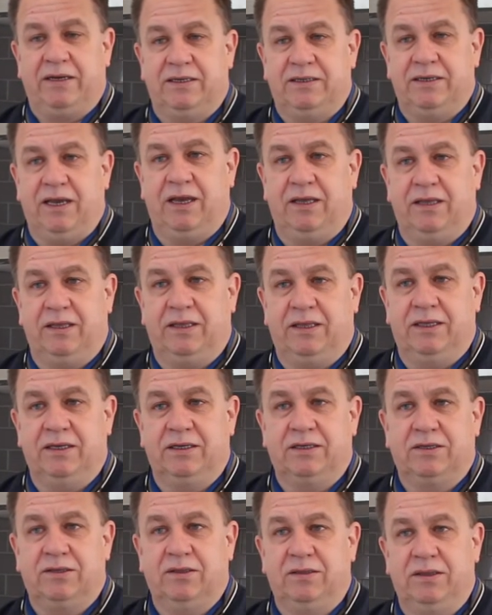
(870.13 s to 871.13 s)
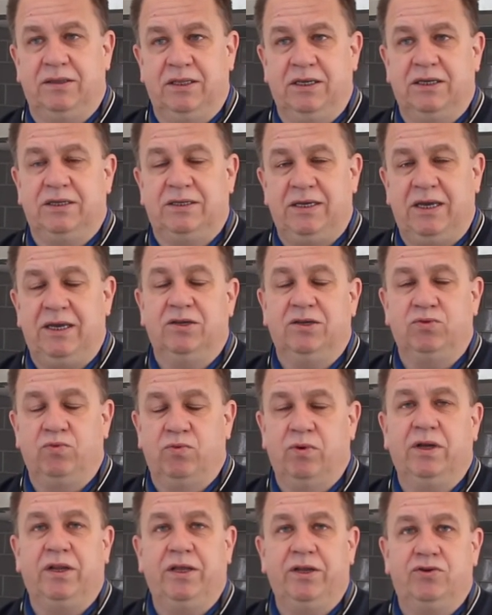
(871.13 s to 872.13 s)
to saying that this is
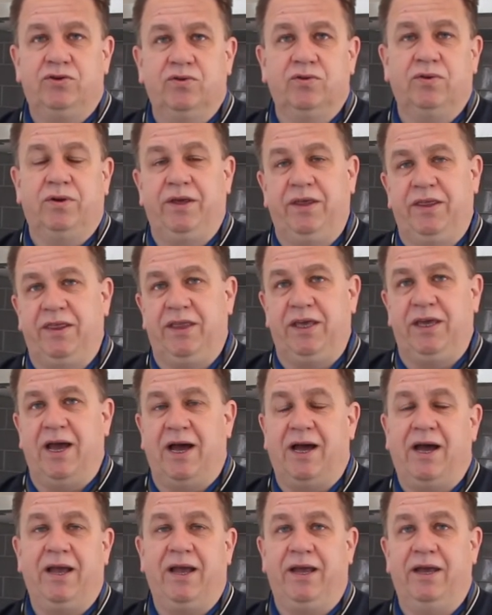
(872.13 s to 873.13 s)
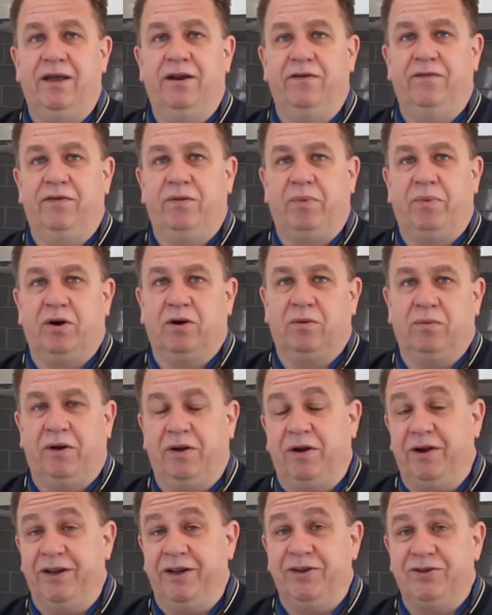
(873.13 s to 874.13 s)
really truly the high end of the park
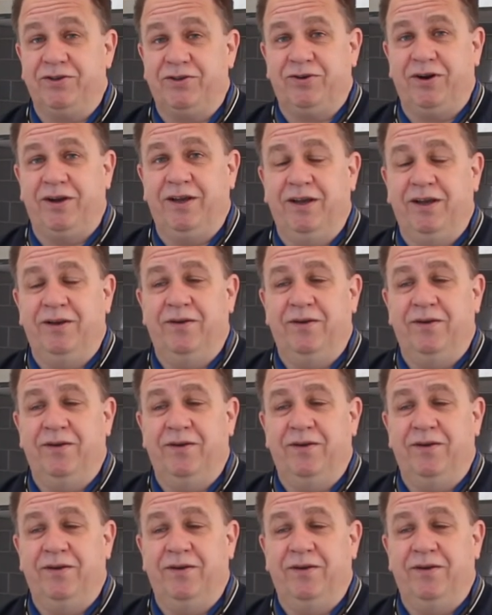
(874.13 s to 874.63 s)
model industry.